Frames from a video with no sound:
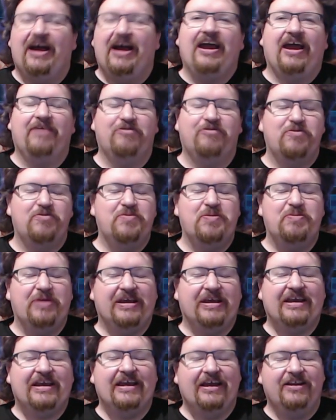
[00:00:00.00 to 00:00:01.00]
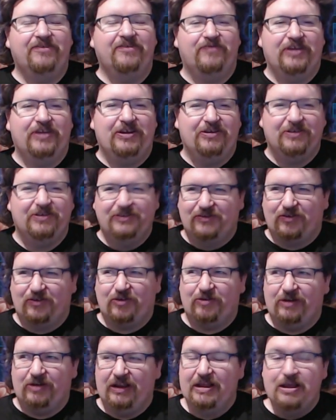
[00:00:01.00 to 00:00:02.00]
I haven't been making any videos
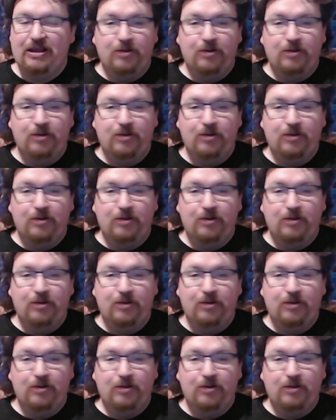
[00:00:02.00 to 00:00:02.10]
for a while.